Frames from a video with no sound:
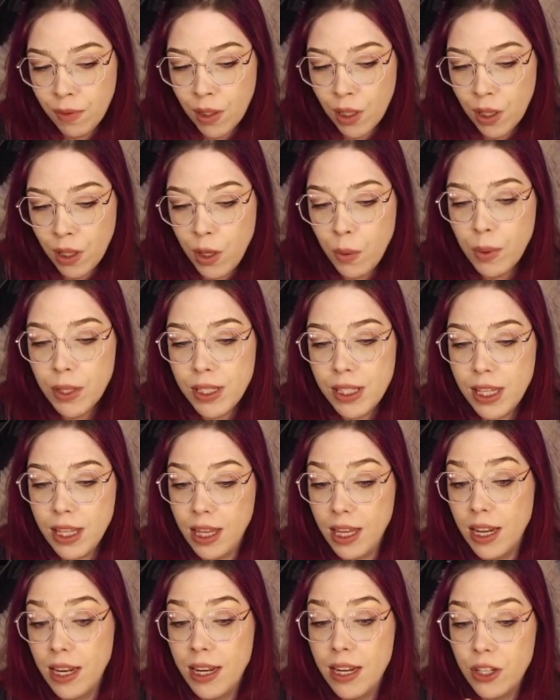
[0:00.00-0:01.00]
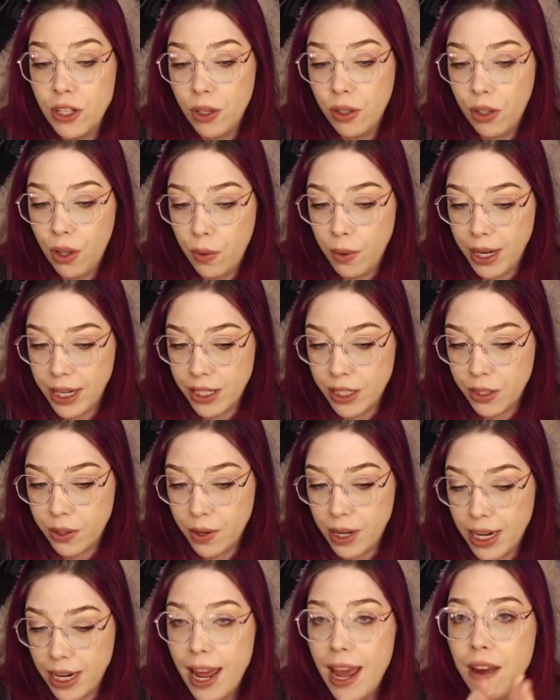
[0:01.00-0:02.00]
You will see the initial loading
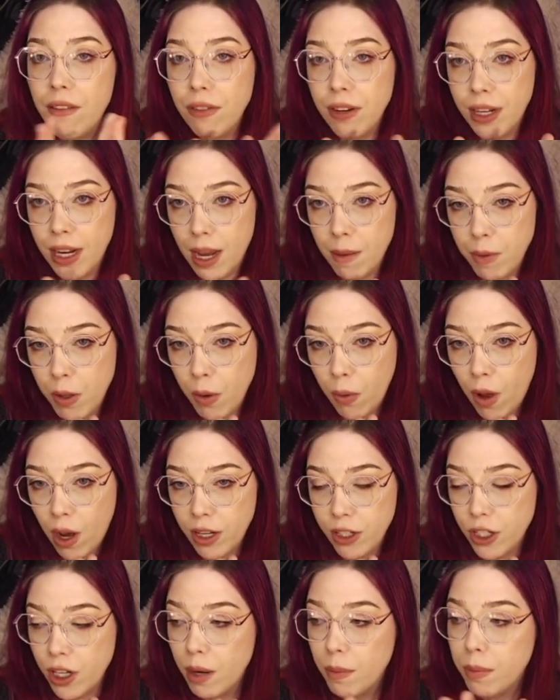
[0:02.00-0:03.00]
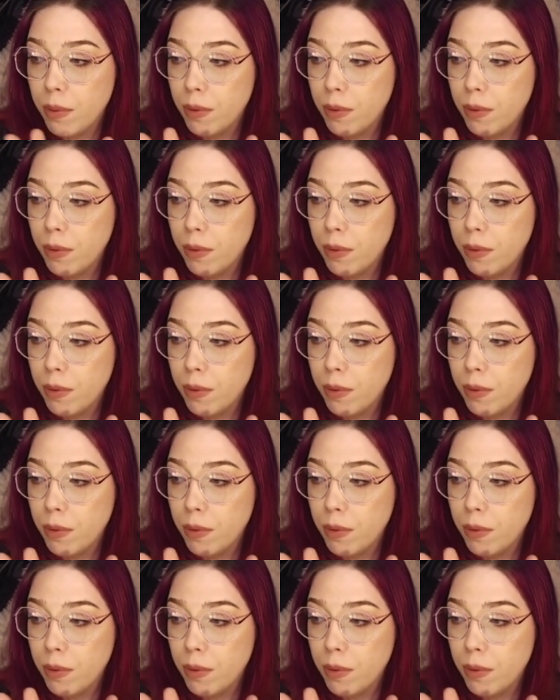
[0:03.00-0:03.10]
screen every time you launch up